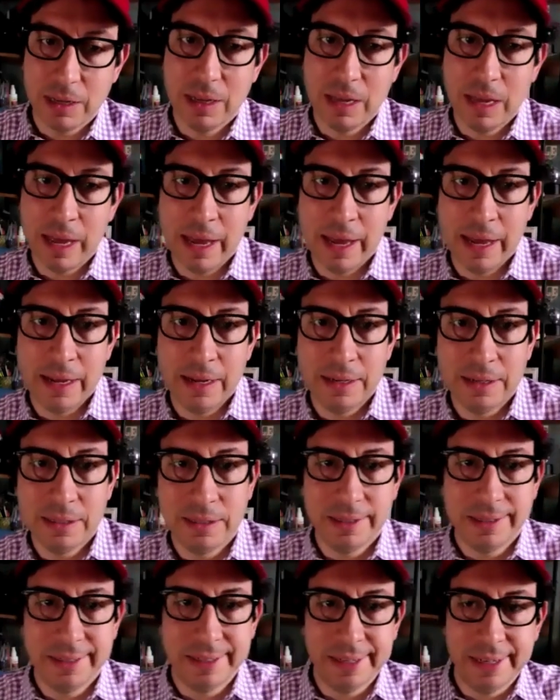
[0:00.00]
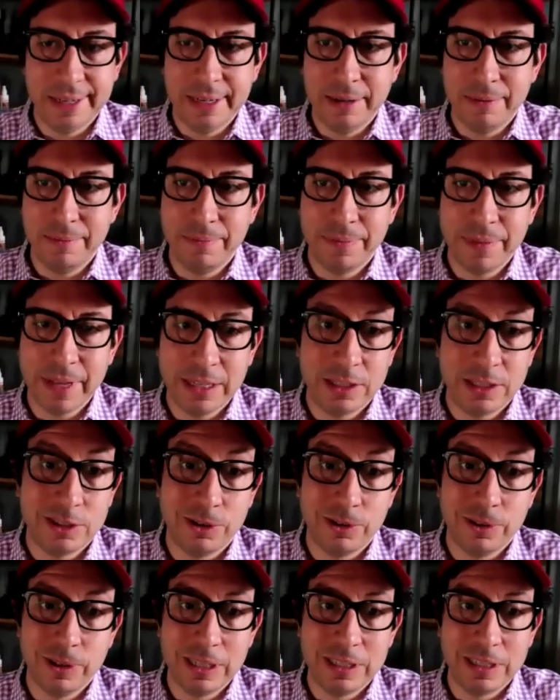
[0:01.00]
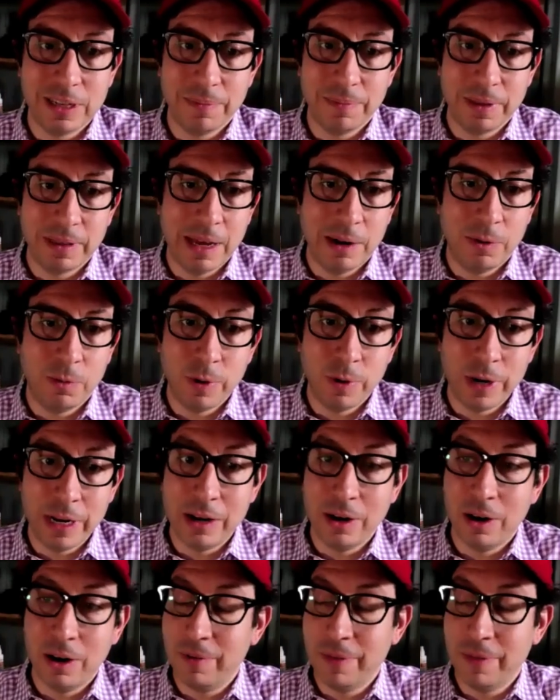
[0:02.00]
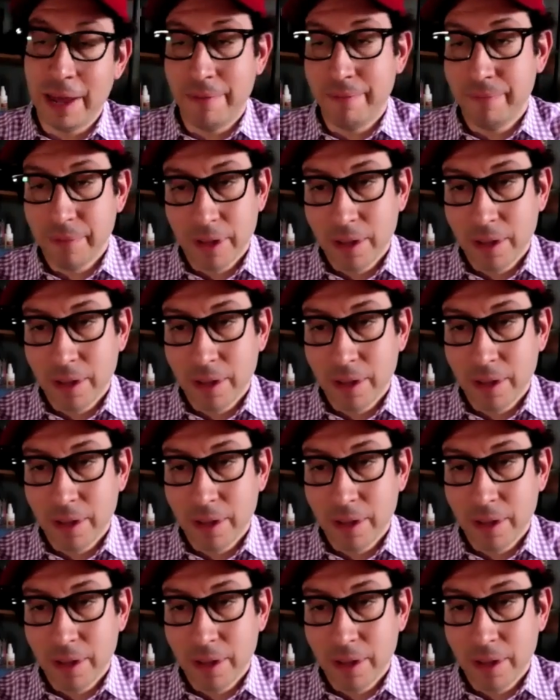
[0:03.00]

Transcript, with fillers: And um, that's certainly something that we all, that,